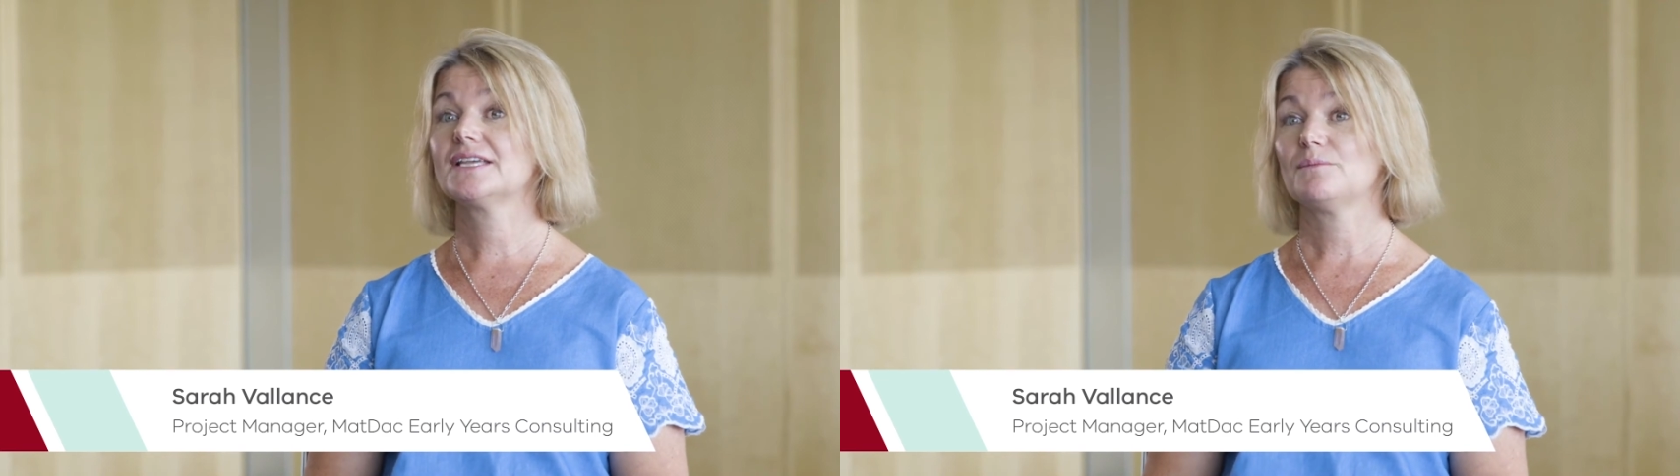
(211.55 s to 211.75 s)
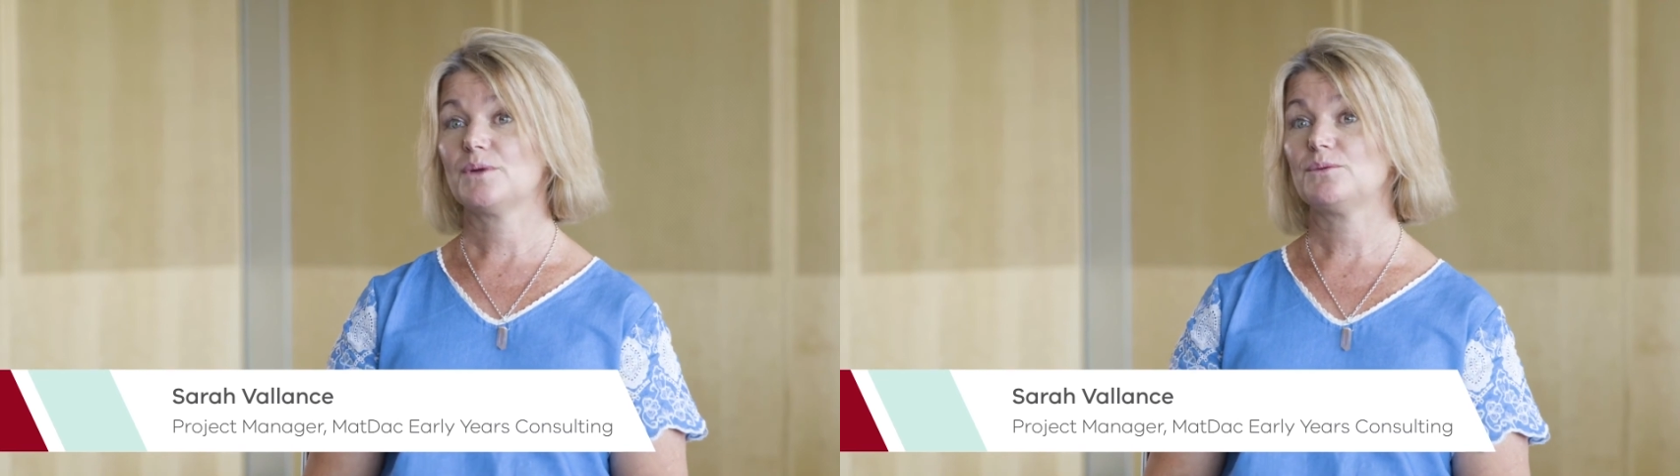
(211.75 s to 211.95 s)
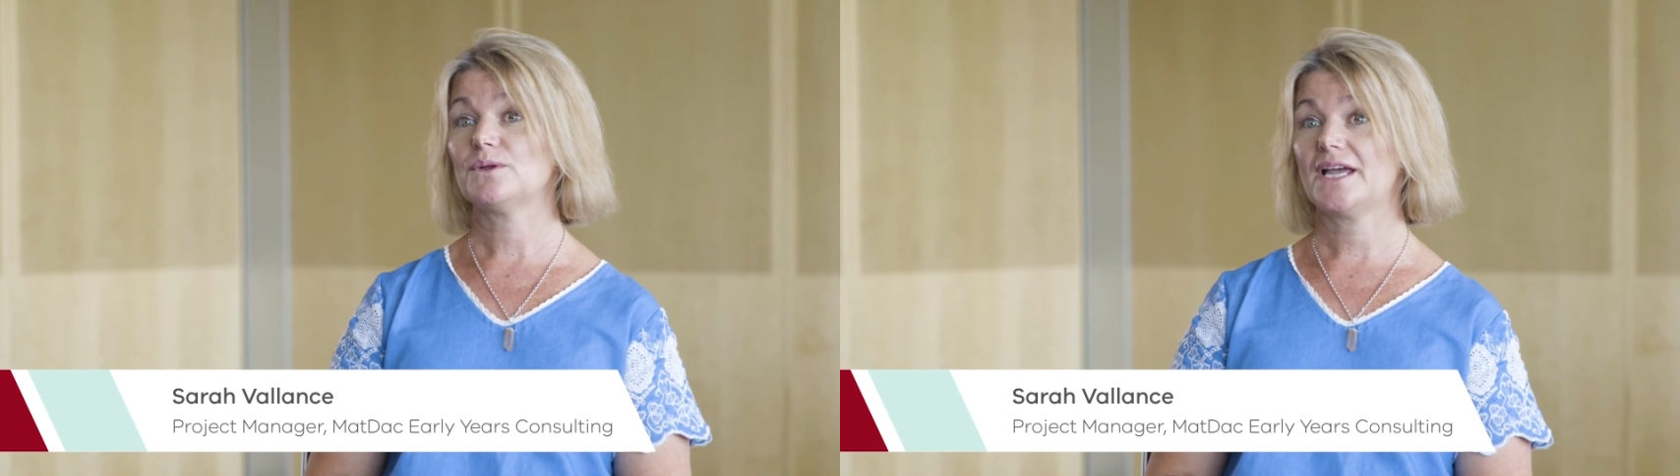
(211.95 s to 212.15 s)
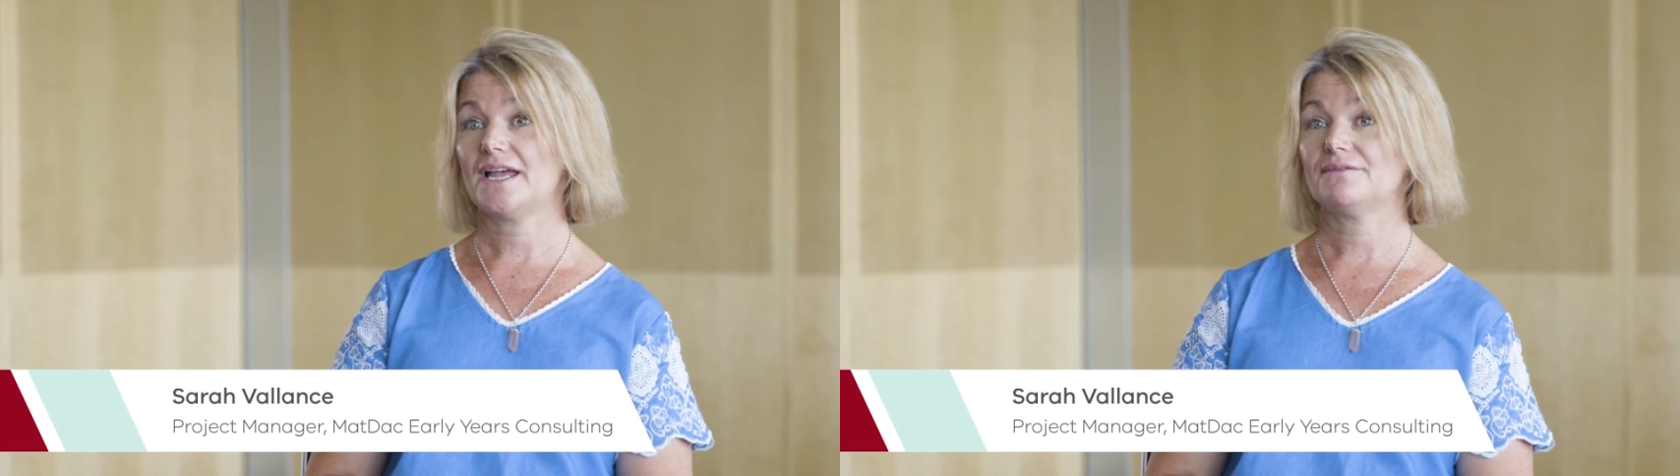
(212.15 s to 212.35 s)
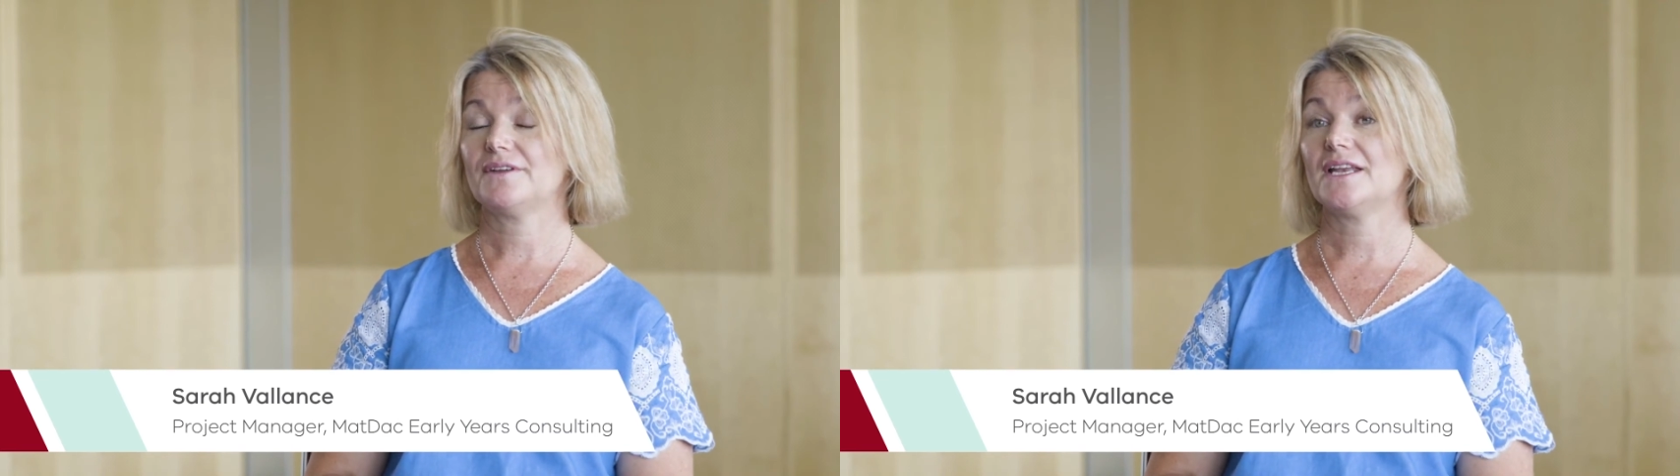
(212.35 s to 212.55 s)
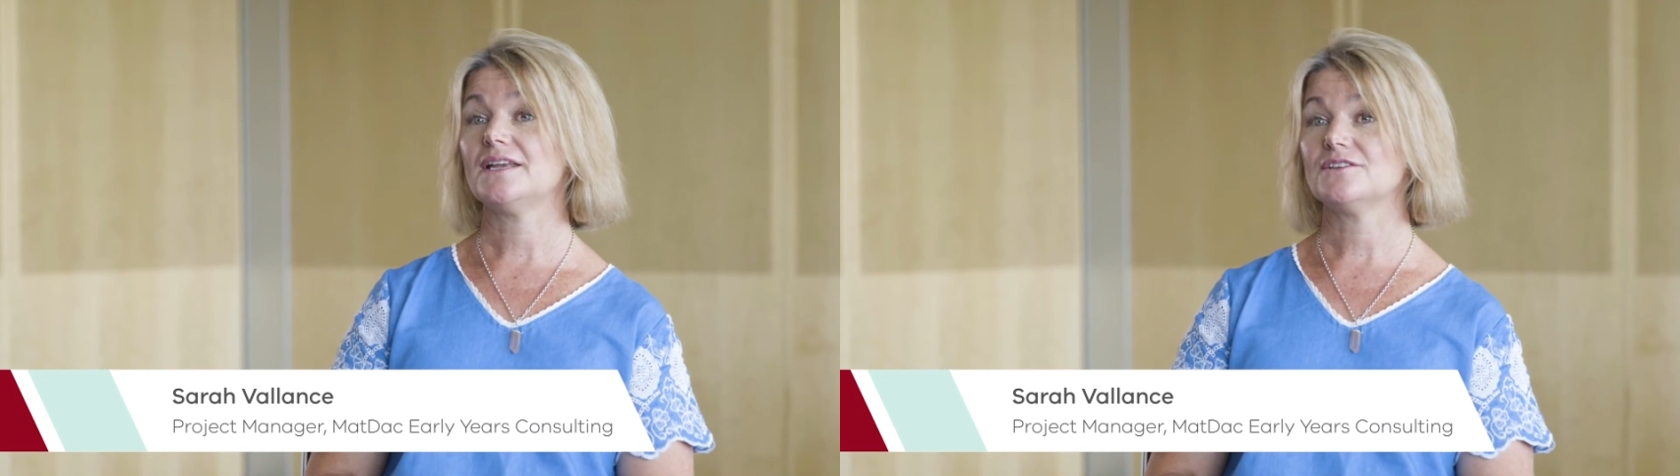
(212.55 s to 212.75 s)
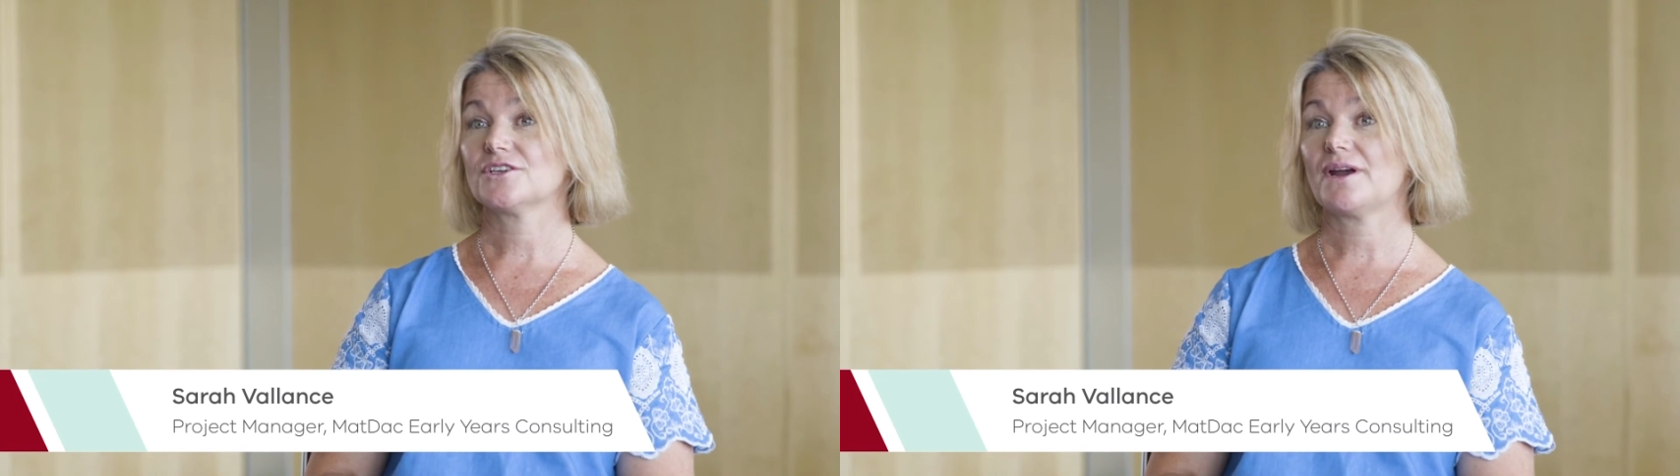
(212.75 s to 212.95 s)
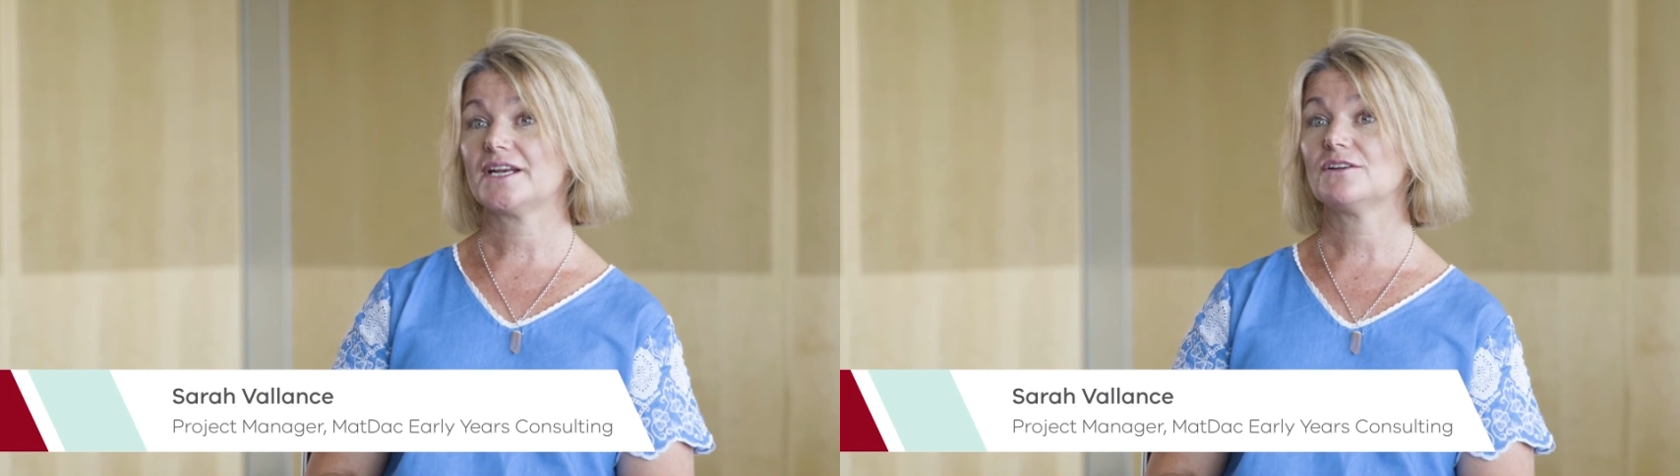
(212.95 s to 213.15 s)
and we will have an
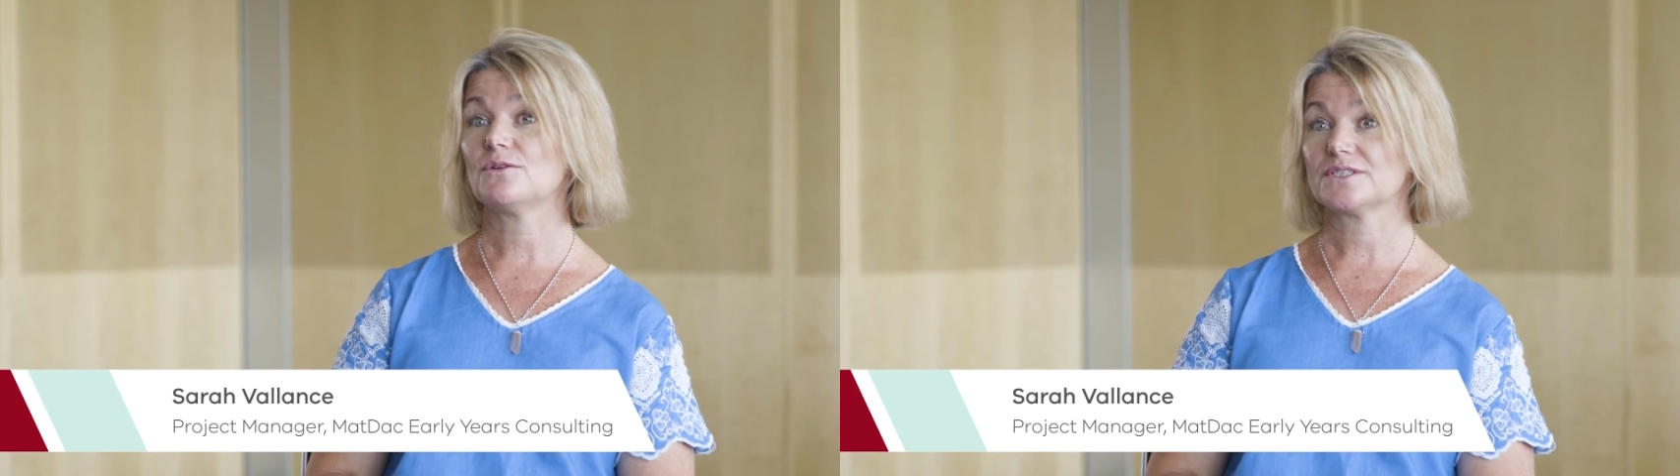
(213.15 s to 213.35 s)
integrated